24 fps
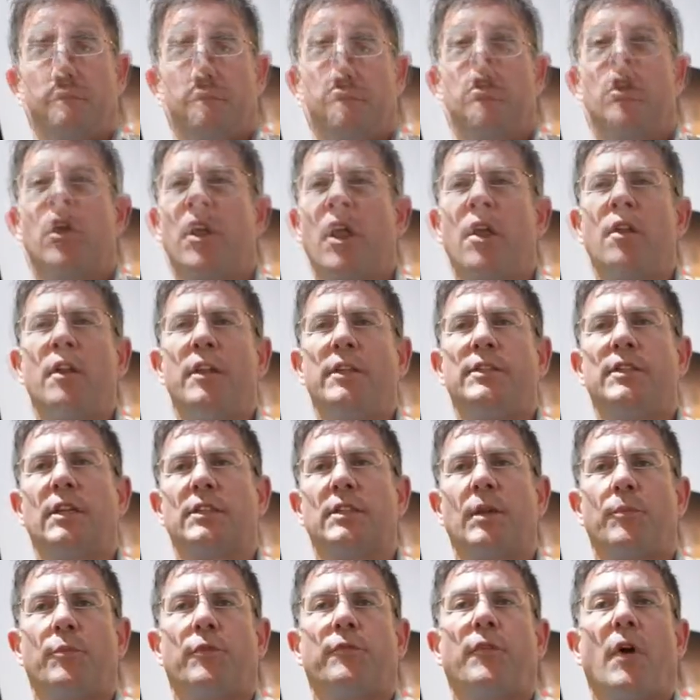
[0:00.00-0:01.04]
Not only
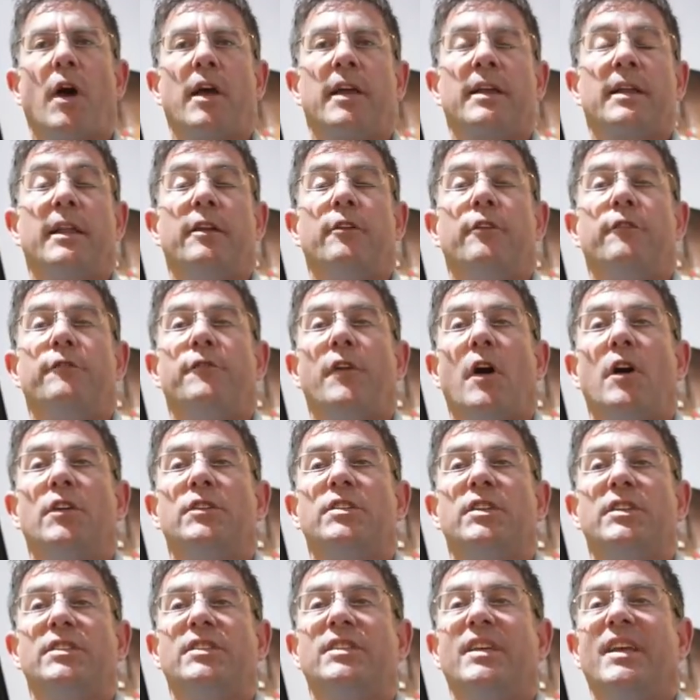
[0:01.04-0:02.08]
does it provide clear
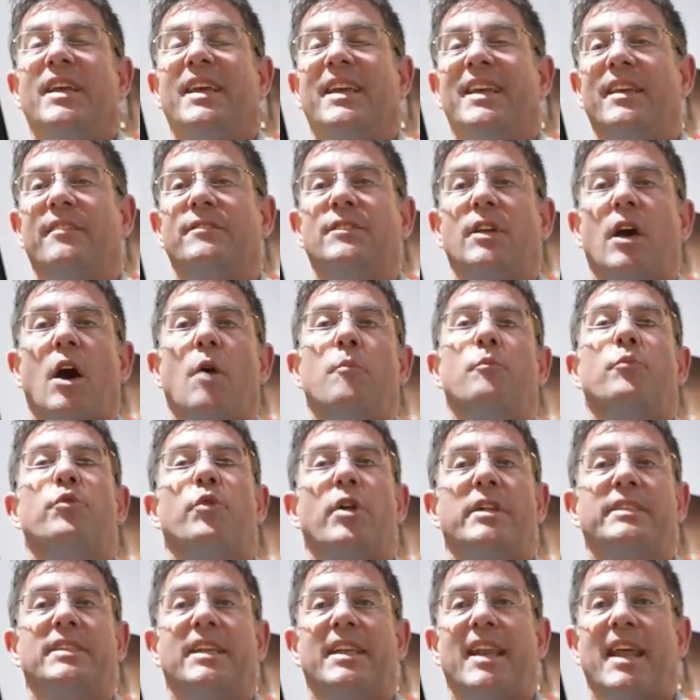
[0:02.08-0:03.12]
advantage, it gives
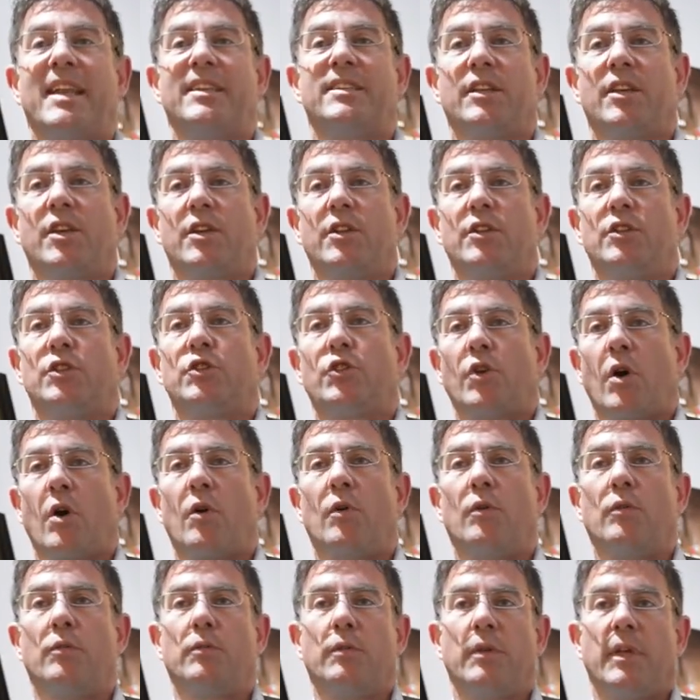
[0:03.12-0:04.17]
unprecedented
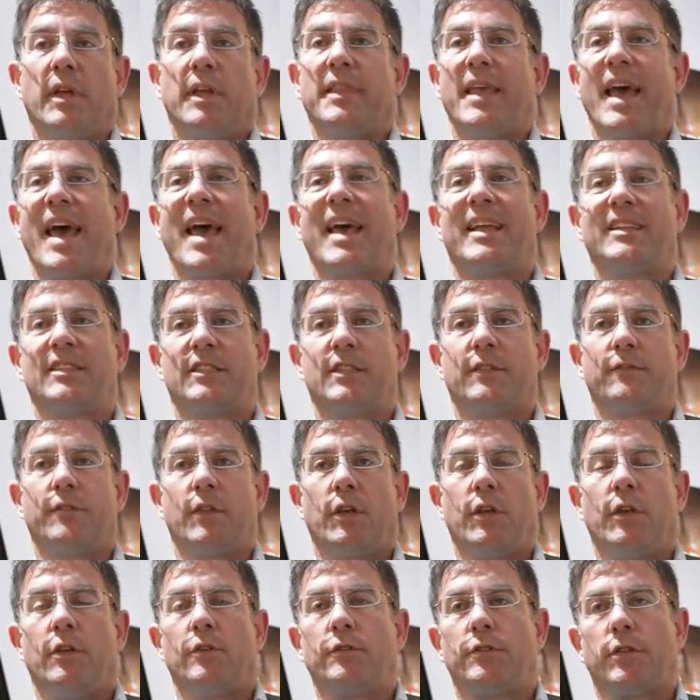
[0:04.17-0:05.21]
control in the hands of
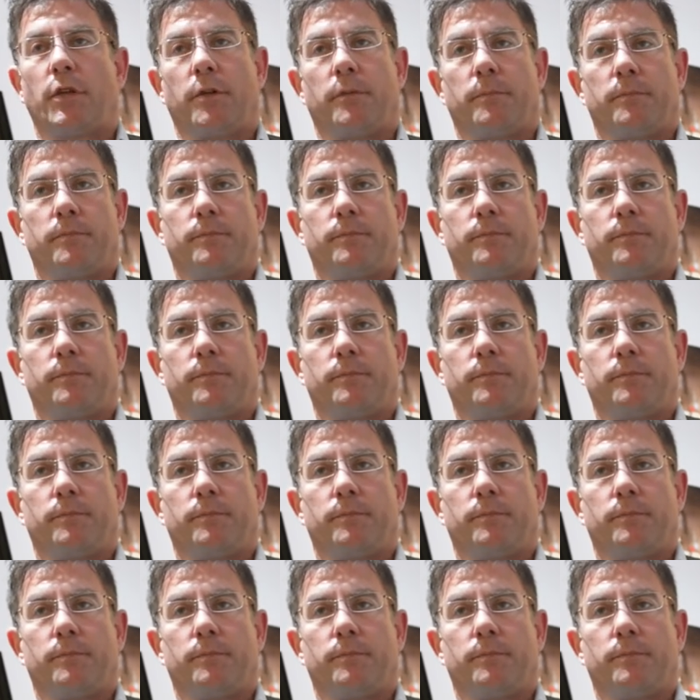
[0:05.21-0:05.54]
the user.